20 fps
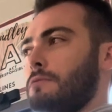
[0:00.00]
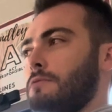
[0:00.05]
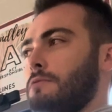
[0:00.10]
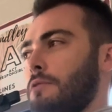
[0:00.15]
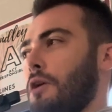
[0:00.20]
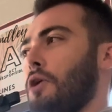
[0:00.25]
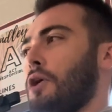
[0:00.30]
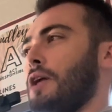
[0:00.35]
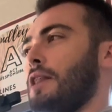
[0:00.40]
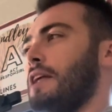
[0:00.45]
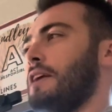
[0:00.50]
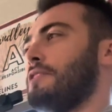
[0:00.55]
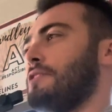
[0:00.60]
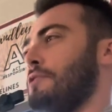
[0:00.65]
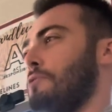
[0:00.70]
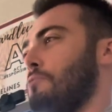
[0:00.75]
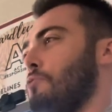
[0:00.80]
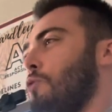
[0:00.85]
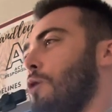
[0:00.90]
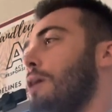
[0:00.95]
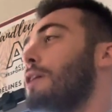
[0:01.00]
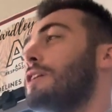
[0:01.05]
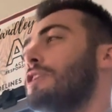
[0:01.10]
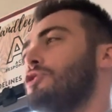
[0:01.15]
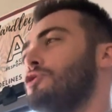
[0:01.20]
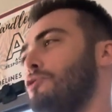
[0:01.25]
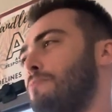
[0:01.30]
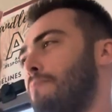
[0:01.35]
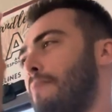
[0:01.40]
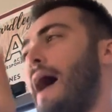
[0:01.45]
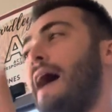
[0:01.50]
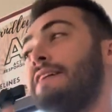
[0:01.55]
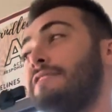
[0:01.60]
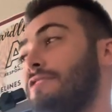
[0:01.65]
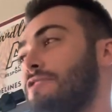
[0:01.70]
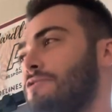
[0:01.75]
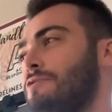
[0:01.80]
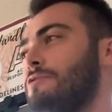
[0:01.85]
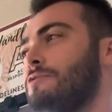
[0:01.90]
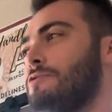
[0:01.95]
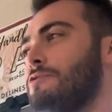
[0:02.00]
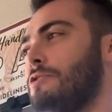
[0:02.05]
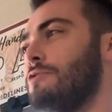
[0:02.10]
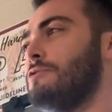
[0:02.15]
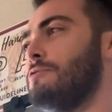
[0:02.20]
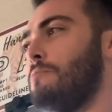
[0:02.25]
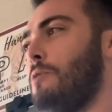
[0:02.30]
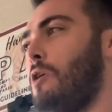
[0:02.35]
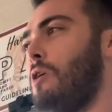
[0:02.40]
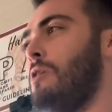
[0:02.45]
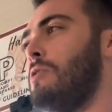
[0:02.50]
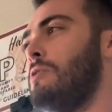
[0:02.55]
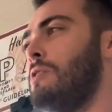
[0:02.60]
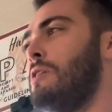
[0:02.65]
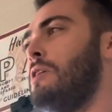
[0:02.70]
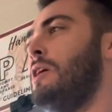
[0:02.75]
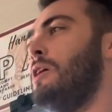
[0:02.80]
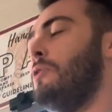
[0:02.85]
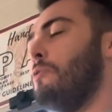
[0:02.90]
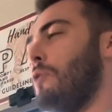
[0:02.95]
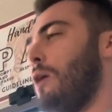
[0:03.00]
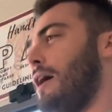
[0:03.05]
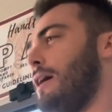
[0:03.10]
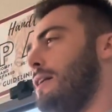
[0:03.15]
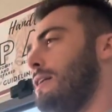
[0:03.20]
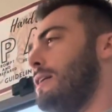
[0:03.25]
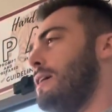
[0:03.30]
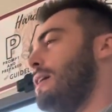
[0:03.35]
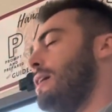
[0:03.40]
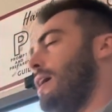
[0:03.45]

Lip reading: Okay, that's number one, because your masses are so small, right?